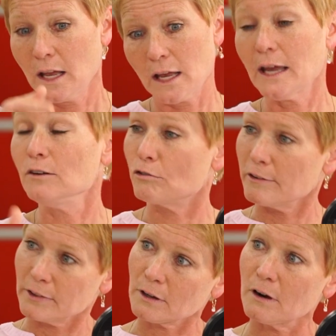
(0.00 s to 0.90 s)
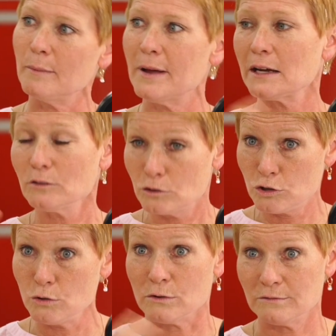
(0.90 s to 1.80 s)
sure. and driven the car back.
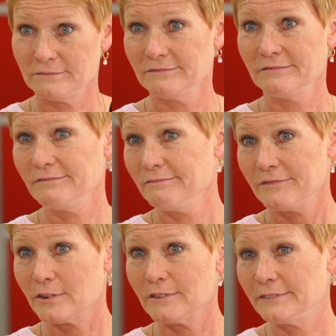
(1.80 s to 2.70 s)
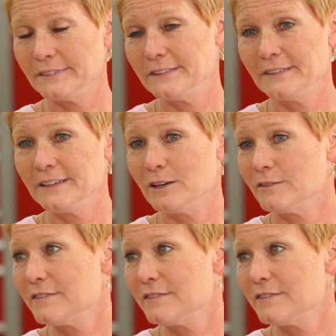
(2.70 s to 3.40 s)
Two. So you know,